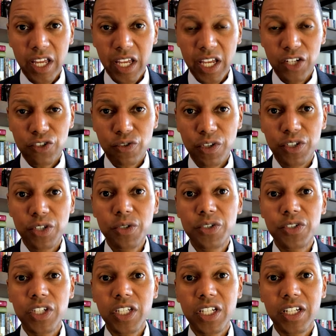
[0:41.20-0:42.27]

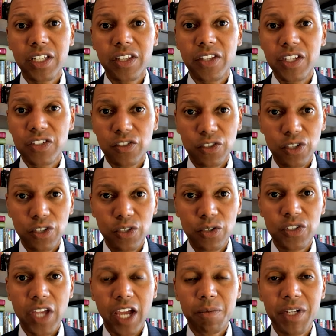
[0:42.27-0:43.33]
introducing this new
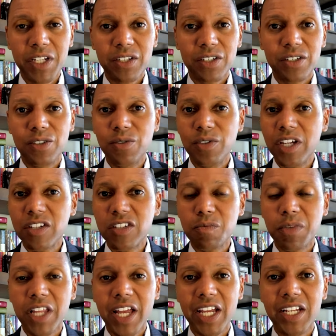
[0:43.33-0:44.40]
segment, you
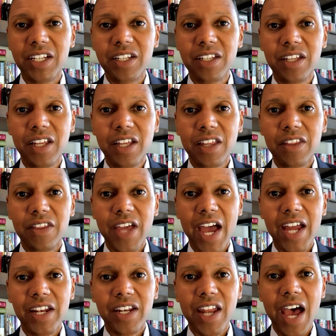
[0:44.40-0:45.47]
explained
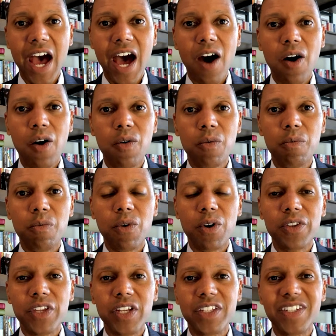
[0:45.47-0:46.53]
that now more
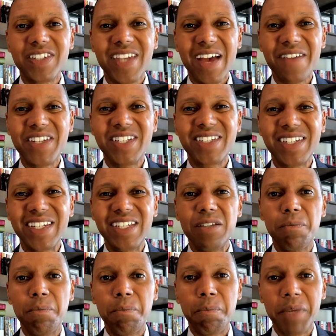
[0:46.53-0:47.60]
than $17
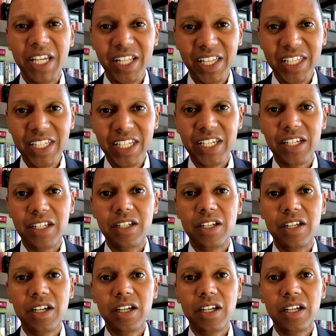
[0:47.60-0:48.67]

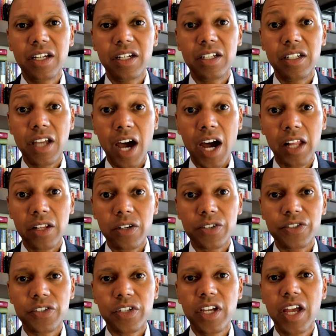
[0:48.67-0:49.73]
billion
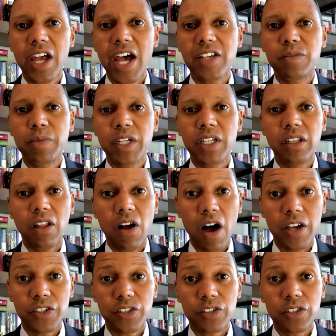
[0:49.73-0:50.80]
has been
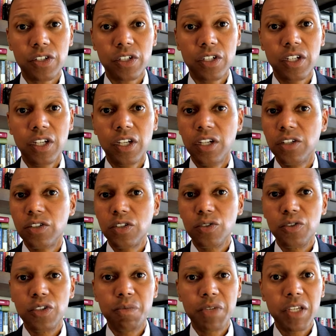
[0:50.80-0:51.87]
lost to
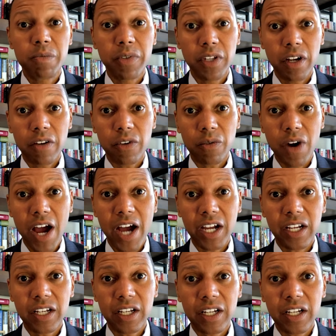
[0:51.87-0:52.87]
the people of Iraq